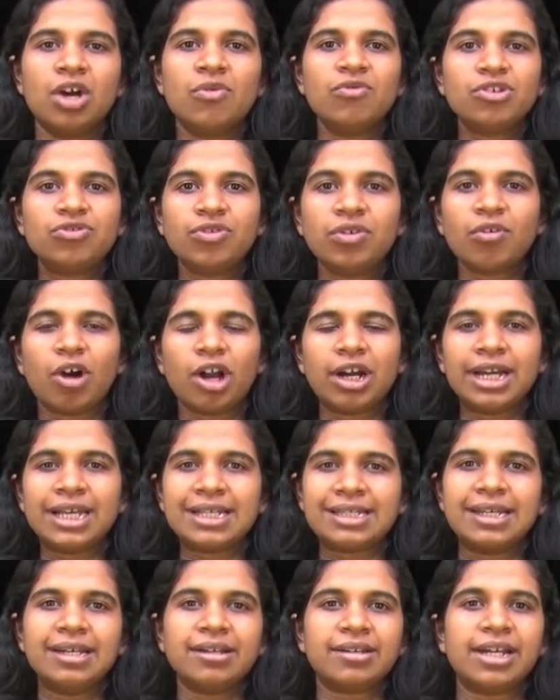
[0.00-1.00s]
which we've
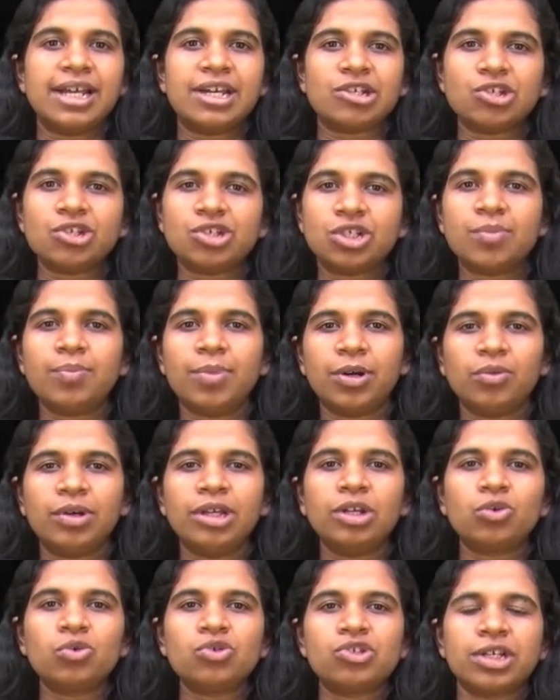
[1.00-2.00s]
already seen, relationship
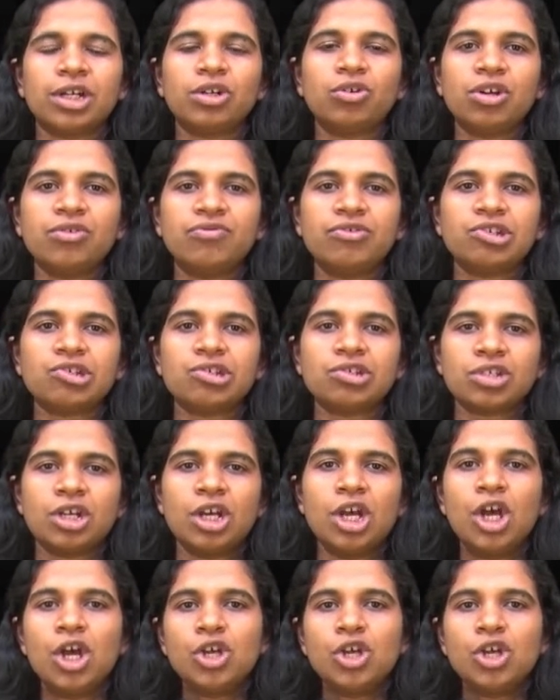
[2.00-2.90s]
between roots and coefficients.